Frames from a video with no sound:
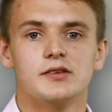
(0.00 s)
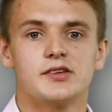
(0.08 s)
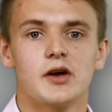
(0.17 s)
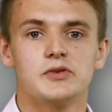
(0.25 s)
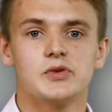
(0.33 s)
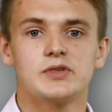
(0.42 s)

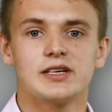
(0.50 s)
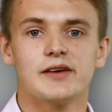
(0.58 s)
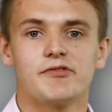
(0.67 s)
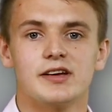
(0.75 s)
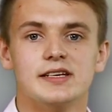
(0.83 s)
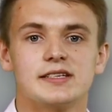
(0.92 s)
Total
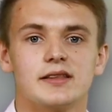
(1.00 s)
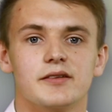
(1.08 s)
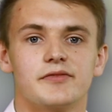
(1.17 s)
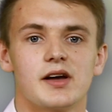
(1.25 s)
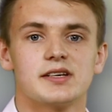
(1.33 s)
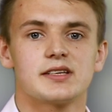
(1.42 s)
deliveries in the
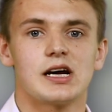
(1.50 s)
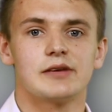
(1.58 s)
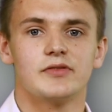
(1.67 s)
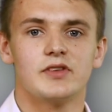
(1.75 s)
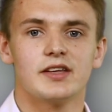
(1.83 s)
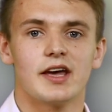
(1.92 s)
first
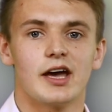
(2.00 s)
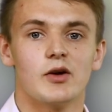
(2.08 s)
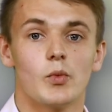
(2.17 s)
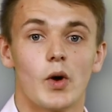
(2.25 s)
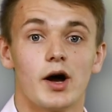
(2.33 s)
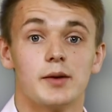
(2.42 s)
half of the
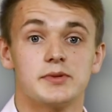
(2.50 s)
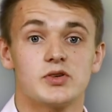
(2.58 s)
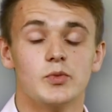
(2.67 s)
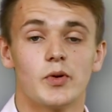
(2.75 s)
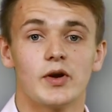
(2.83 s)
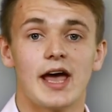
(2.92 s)
year were up
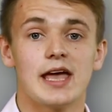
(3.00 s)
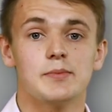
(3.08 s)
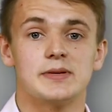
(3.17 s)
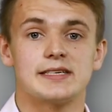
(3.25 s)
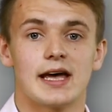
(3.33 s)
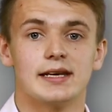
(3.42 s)

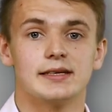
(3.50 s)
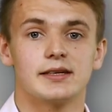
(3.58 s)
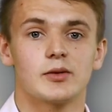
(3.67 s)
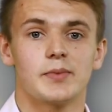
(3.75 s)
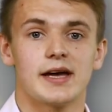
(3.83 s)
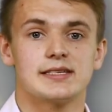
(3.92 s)

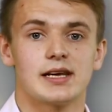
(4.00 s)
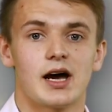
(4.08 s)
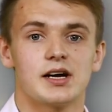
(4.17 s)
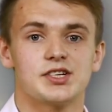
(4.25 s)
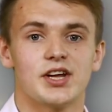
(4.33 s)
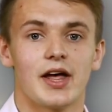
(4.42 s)
2.8% compared to
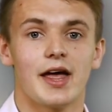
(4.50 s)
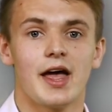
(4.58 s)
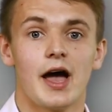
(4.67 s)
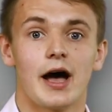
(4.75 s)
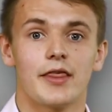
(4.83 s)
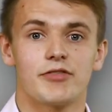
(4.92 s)
last year
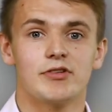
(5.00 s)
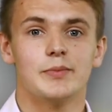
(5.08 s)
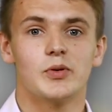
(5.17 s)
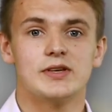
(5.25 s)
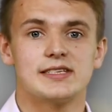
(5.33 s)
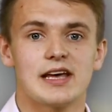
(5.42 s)
and
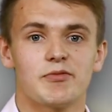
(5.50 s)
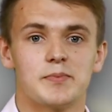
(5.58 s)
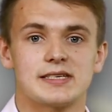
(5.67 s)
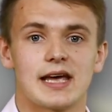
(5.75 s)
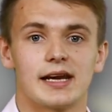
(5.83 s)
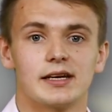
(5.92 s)

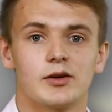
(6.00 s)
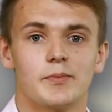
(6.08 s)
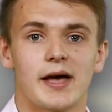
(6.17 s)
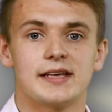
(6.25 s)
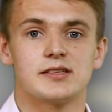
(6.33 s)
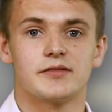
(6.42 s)
3.7%
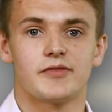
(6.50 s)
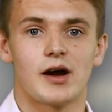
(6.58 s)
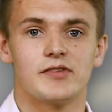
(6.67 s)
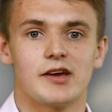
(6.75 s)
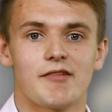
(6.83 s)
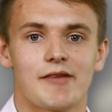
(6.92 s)
compared to the
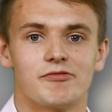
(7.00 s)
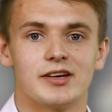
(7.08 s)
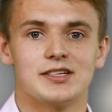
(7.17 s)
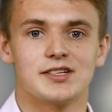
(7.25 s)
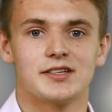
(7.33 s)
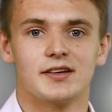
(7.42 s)
5-year
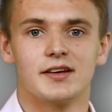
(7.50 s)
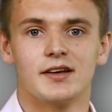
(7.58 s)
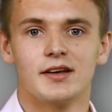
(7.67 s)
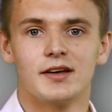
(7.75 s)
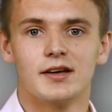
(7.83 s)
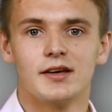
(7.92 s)
average.
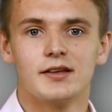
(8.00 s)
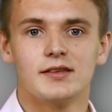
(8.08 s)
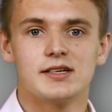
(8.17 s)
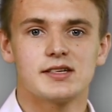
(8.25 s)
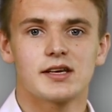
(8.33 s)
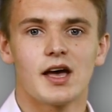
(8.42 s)

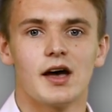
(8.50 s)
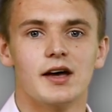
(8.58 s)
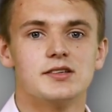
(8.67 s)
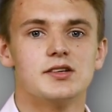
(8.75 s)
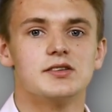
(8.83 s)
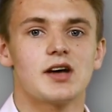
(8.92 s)
This
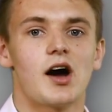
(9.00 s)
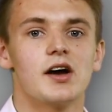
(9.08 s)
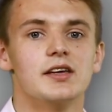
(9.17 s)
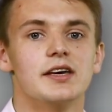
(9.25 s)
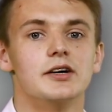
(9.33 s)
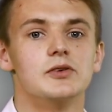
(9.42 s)
occurred due to high
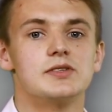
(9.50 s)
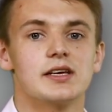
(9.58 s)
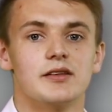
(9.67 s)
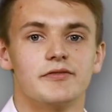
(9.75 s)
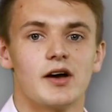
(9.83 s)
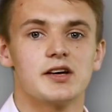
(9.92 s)
yields
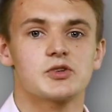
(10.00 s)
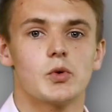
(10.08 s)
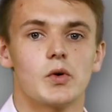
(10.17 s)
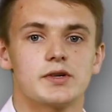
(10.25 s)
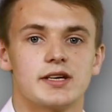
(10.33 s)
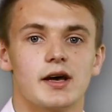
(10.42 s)
in the first
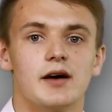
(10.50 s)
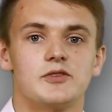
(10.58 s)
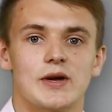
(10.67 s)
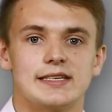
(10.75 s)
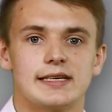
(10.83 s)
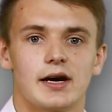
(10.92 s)
quarter of
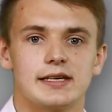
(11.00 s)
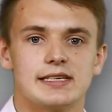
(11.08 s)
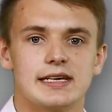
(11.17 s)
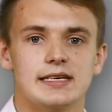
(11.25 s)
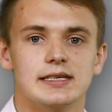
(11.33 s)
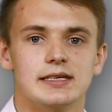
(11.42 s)

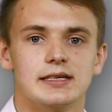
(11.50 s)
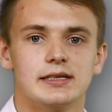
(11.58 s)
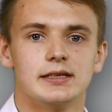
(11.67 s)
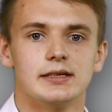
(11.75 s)
2019.